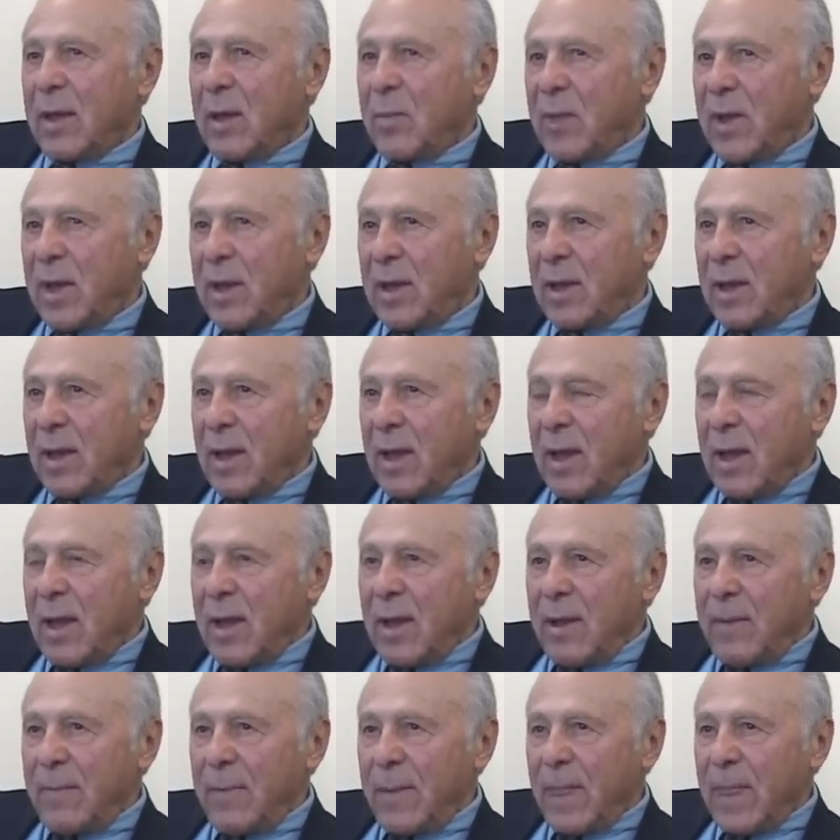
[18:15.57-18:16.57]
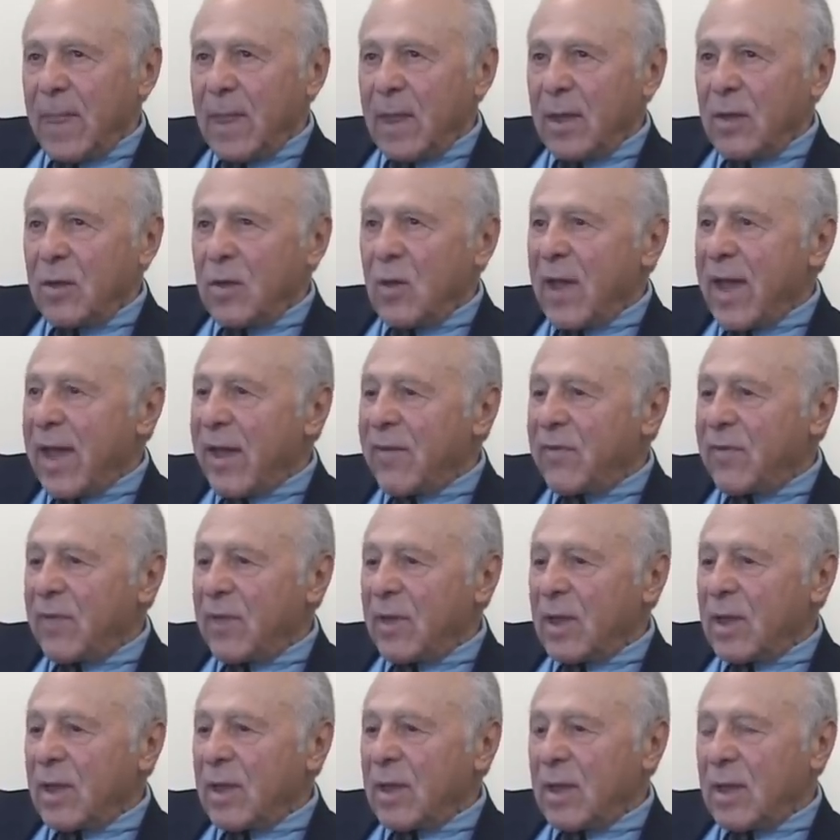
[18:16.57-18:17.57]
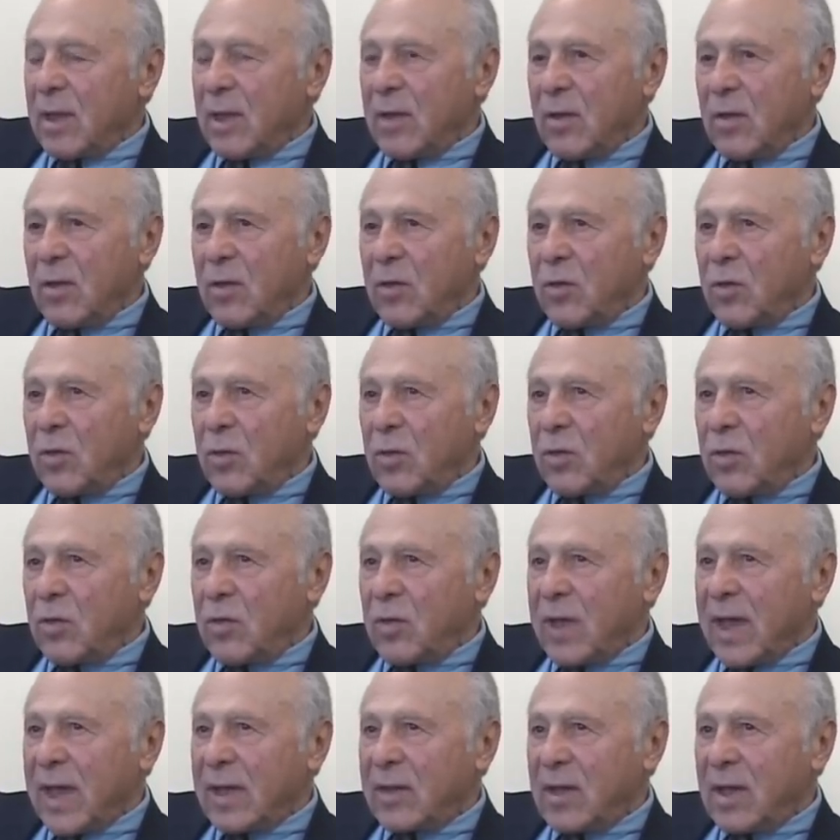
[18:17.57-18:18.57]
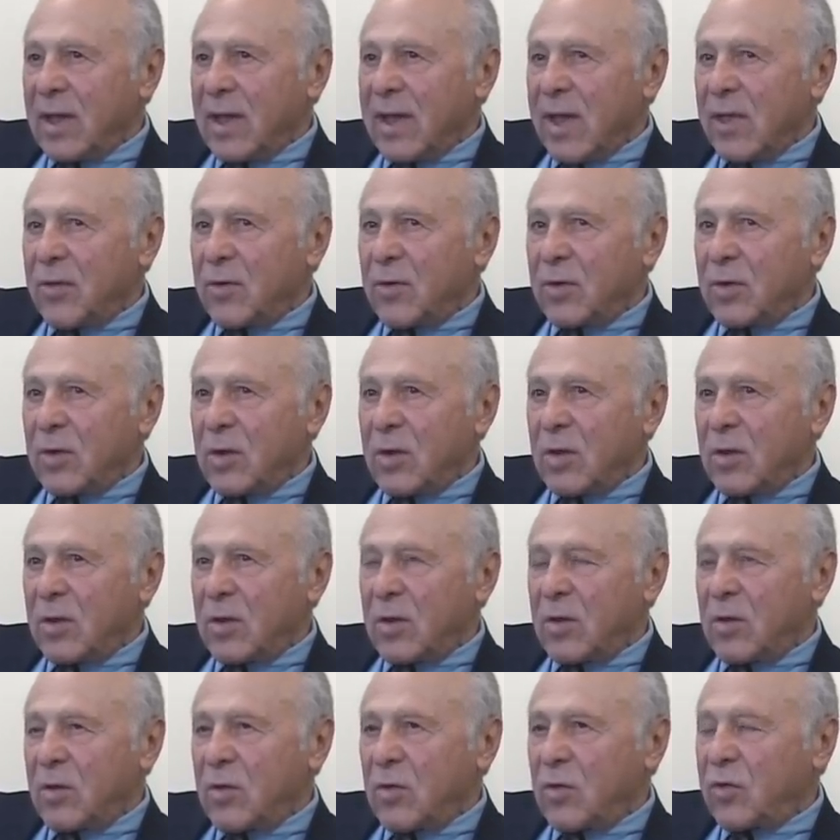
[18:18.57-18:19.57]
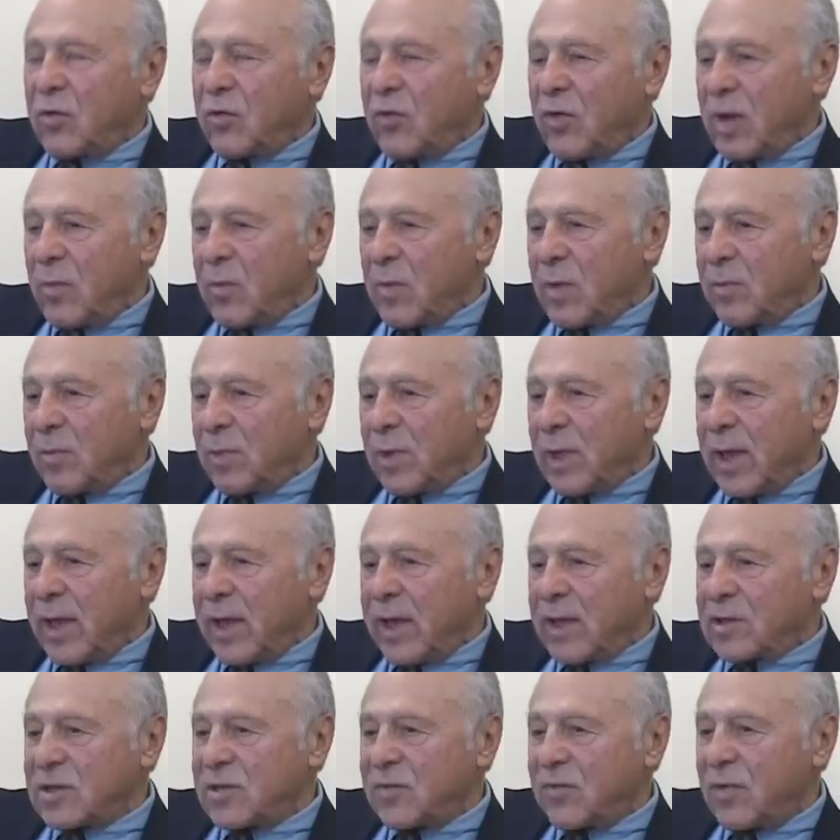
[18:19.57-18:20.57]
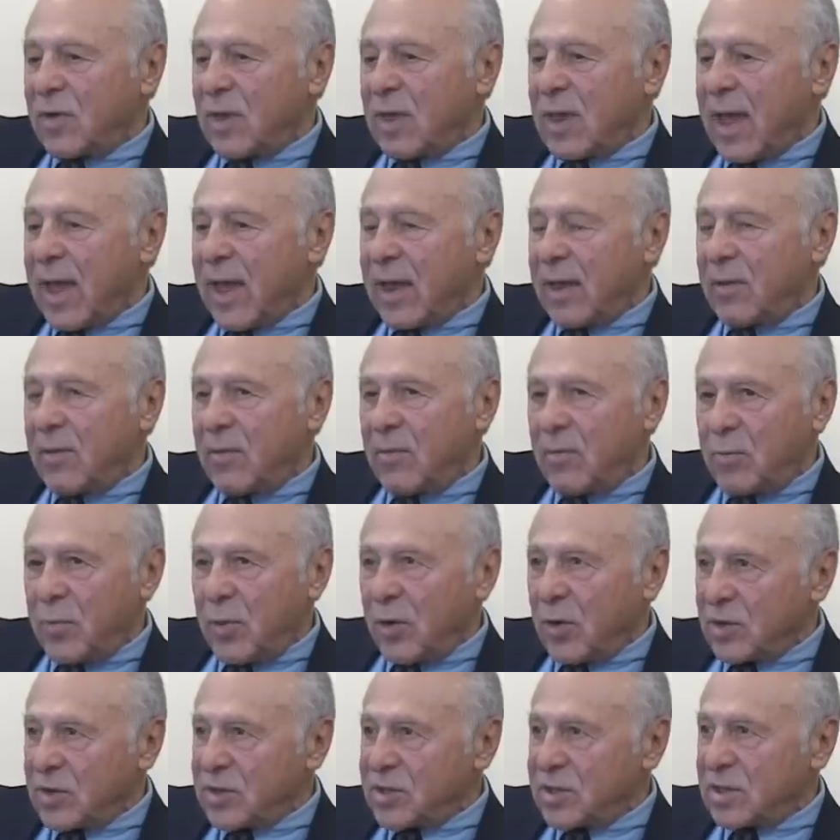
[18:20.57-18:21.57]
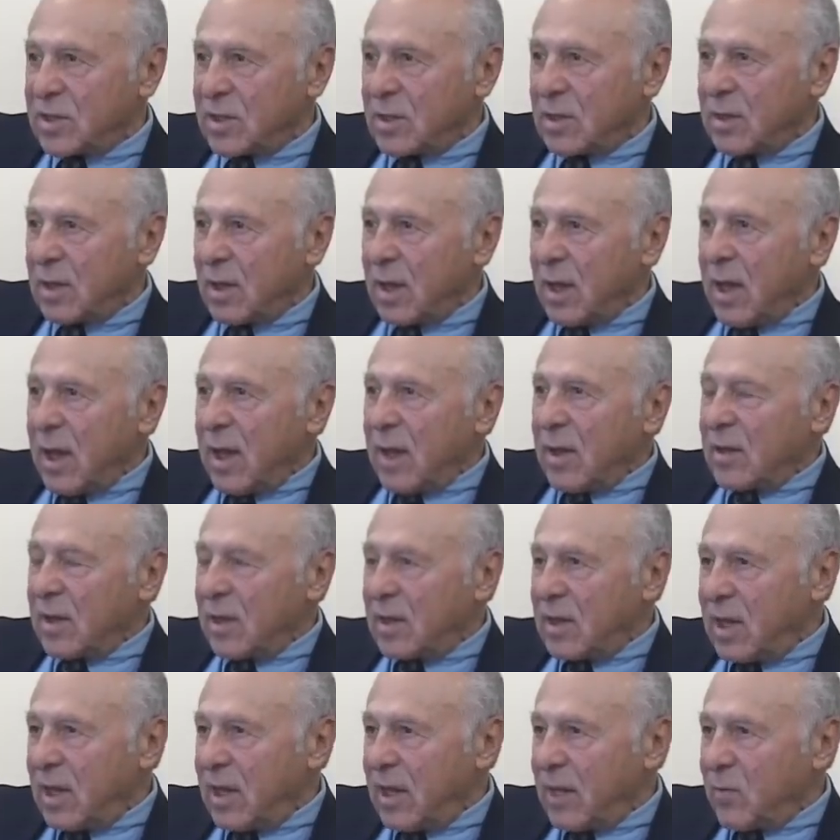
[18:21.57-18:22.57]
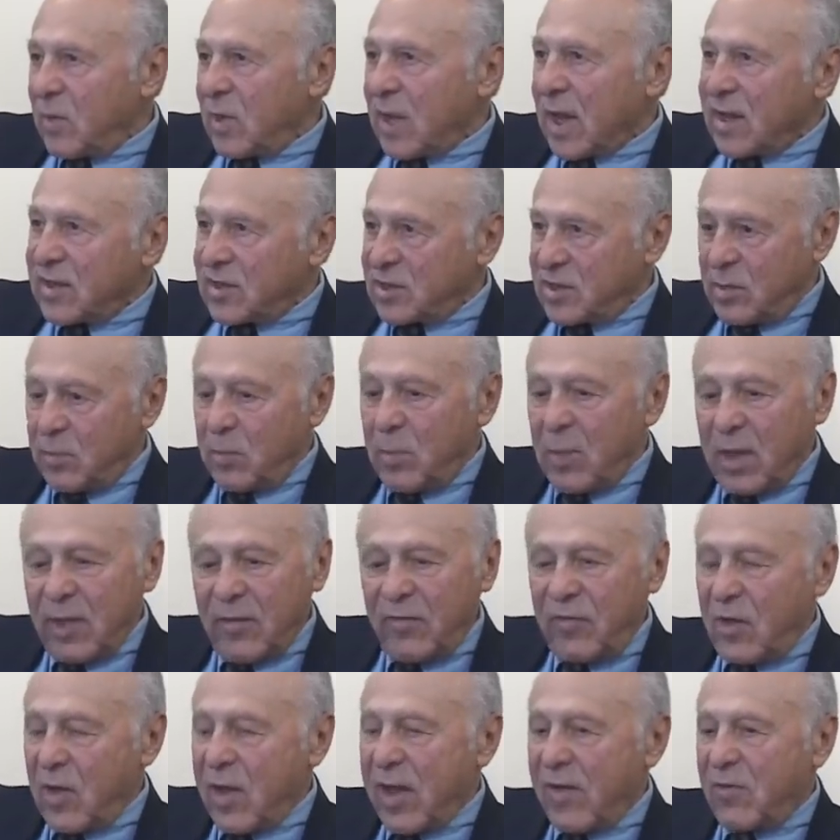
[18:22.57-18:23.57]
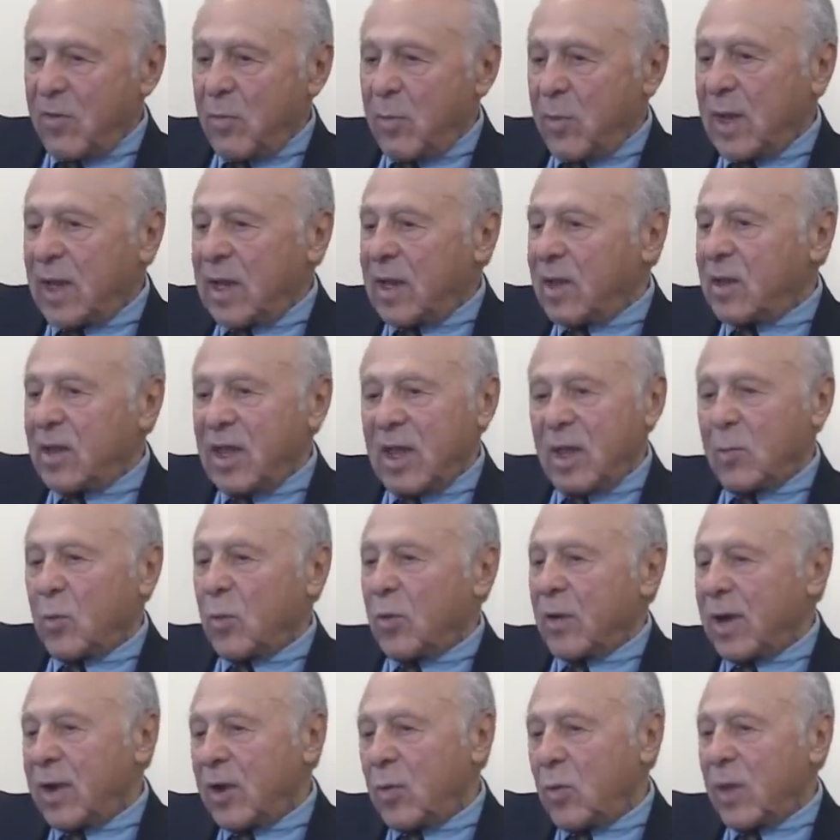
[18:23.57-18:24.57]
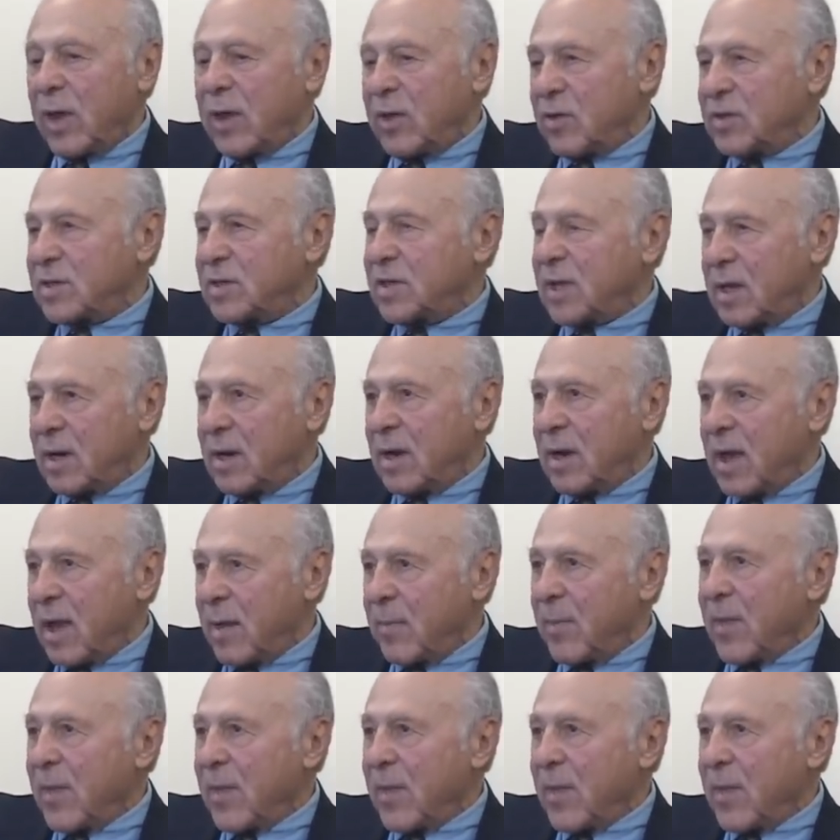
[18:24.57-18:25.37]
I mean, you get together to do treatment plans for that person. The team does them if you have a mini team or any way you set it up.